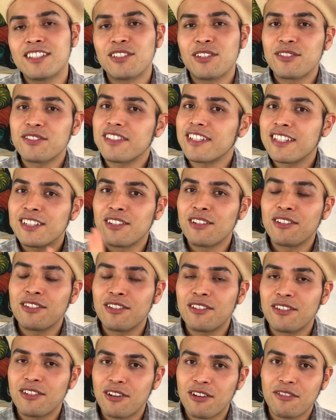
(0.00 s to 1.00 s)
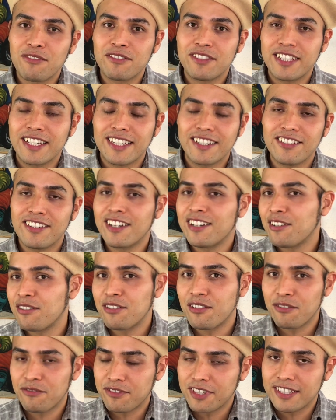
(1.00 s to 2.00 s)
just in honor of the creator
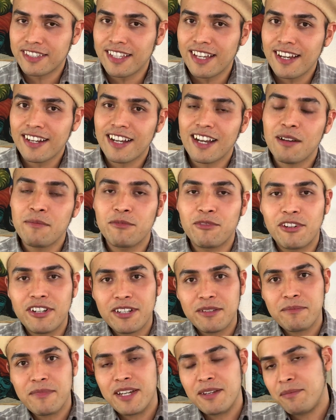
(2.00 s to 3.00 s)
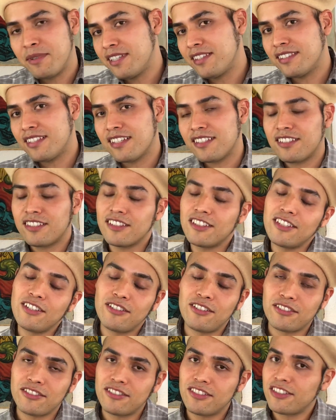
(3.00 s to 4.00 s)
of the tag, I'm wearing my vintage
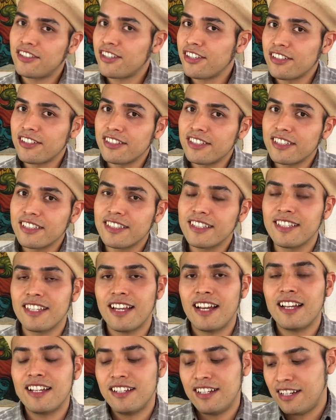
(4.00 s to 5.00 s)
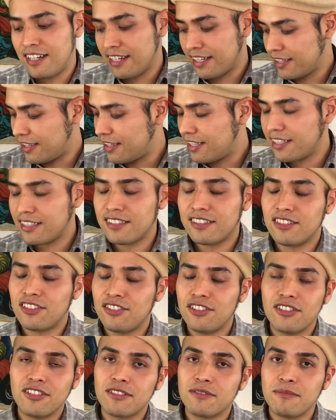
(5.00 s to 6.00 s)
Dior shirt. I like this
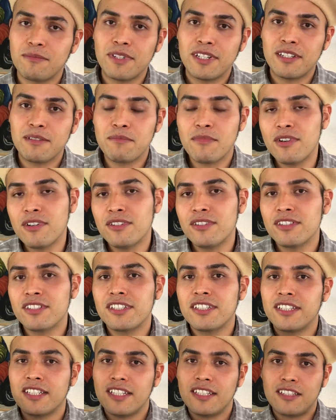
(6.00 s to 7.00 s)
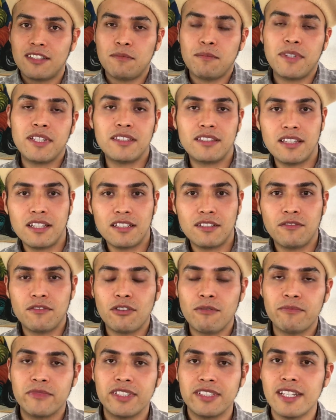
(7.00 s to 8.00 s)
shirt very much. It's vintage
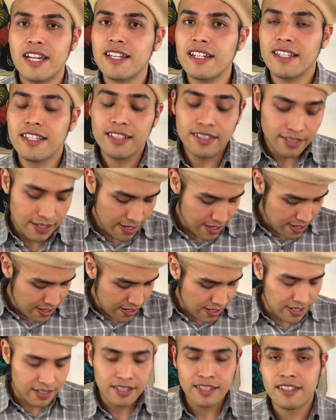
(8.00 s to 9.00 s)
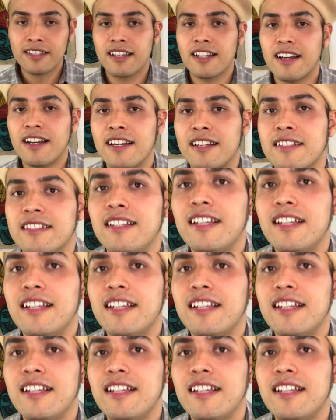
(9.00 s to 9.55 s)
from the 90s and it has